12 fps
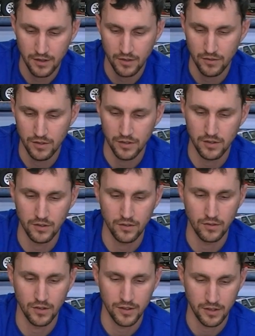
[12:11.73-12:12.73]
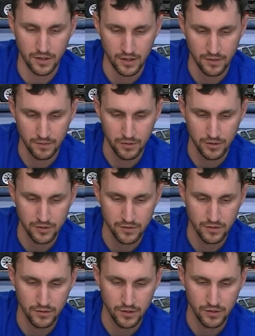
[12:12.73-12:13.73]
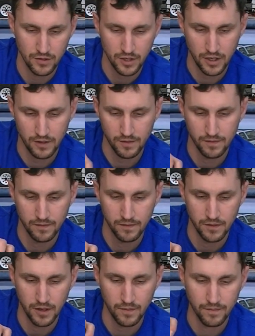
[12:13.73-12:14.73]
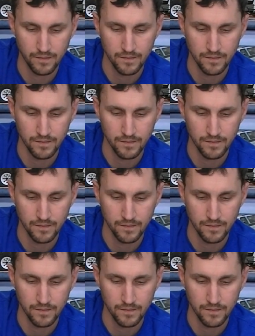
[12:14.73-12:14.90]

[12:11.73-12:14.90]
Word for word: Do, do, do. I think I put the screw in too tight. Yep.